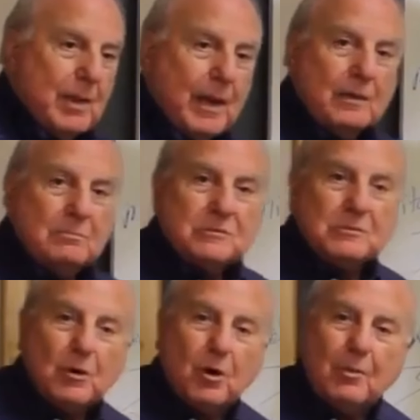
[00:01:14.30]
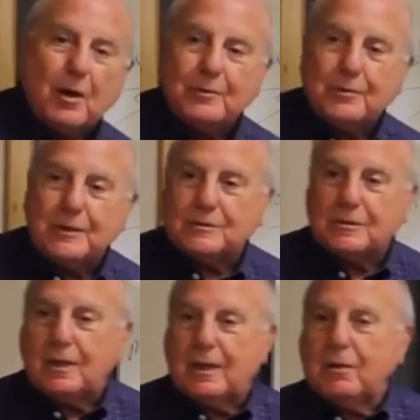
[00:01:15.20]
need to make some carbohydrates
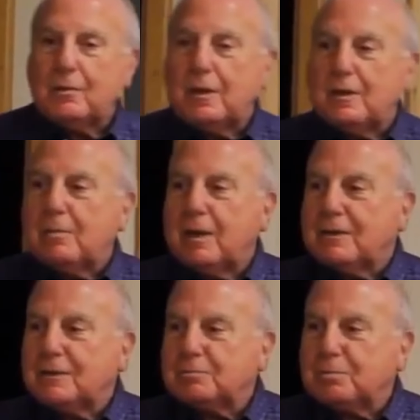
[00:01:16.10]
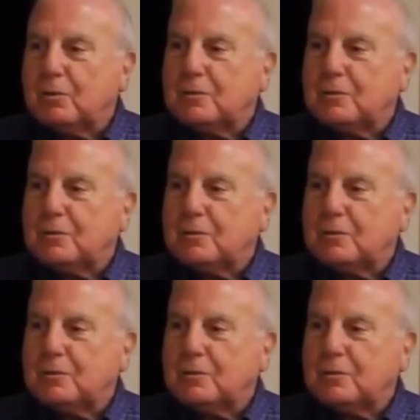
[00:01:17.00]
today, or we need to make this